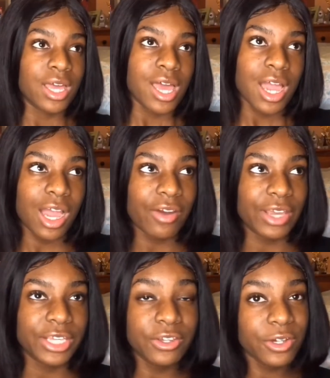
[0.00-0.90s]
All right,
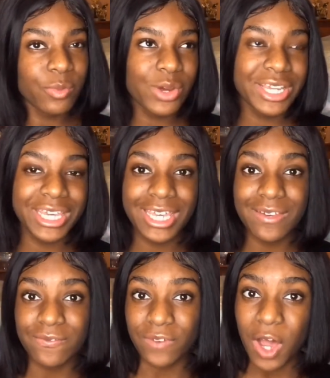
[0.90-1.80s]
you don't want to get
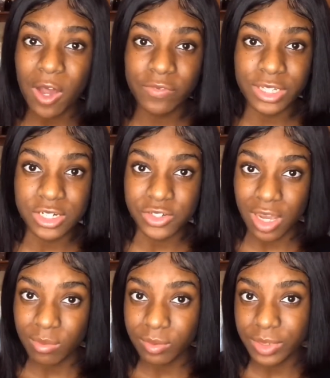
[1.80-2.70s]
involved in
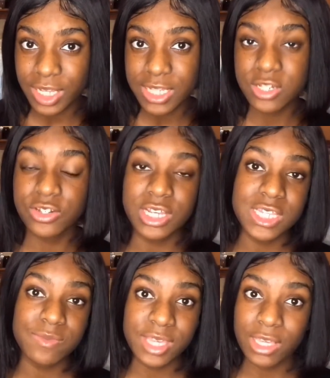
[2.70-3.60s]
drama because trust
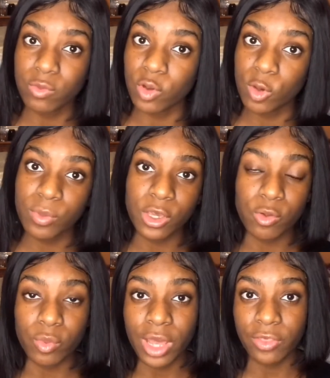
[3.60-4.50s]
me, it will be
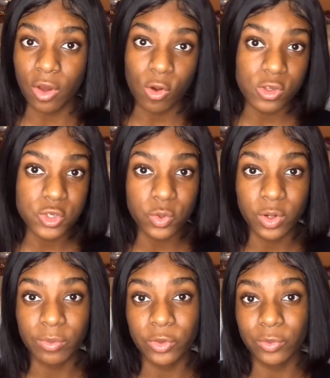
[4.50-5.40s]
around the whole school
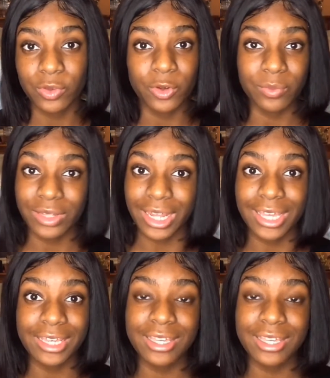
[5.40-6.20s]
and they'll be like,